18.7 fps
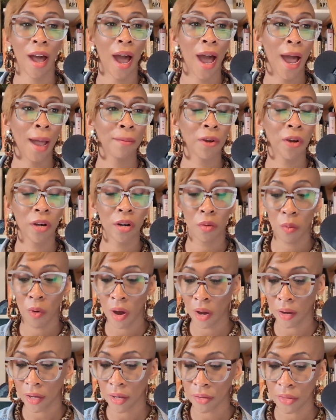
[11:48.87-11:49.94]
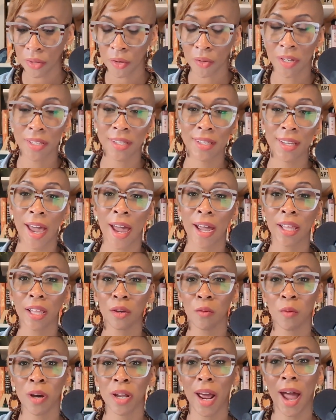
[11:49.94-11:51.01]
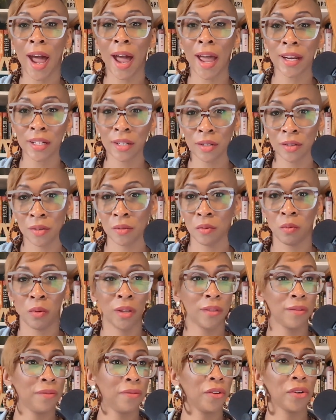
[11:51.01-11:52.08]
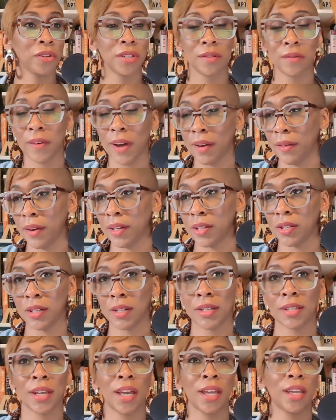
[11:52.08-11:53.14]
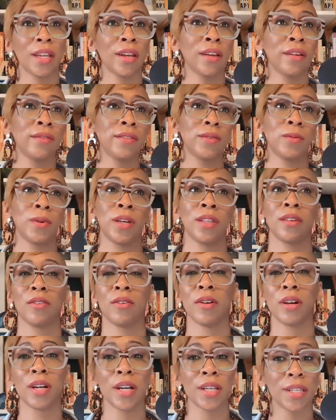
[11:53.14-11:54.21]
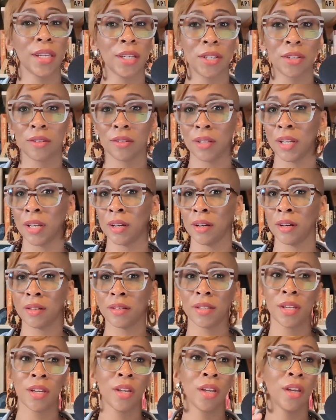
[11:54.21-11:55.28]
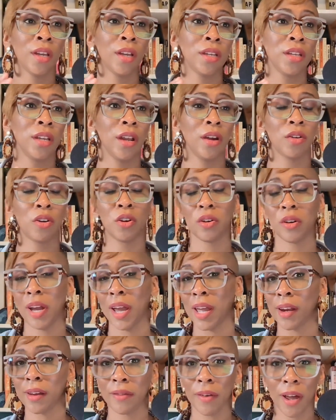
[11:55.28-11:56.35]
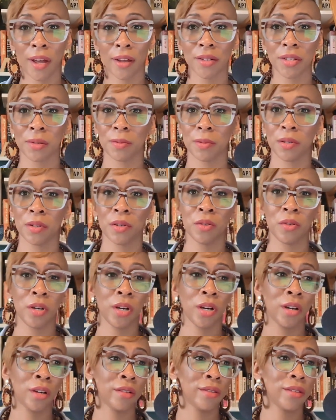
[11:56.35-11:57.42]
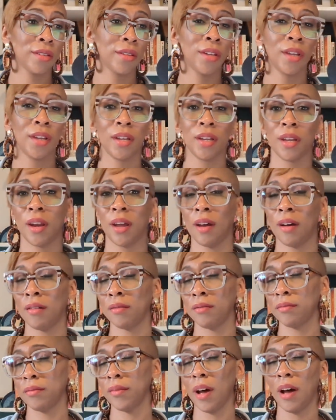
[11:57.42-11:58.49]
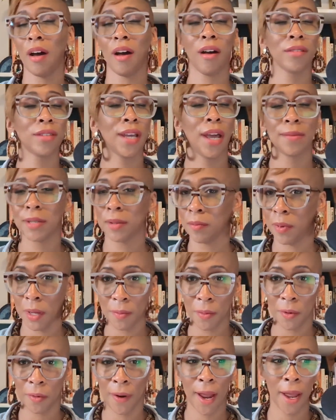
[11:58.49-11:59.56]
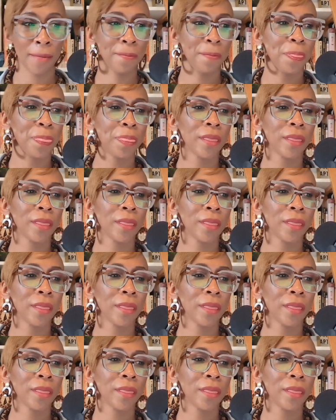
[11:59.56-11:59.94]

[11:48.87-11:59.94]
I'm going to walk you through exactly what I do with Fortune 500 executives, with organizational leaders, creative entrepreneurs, all types of people, right?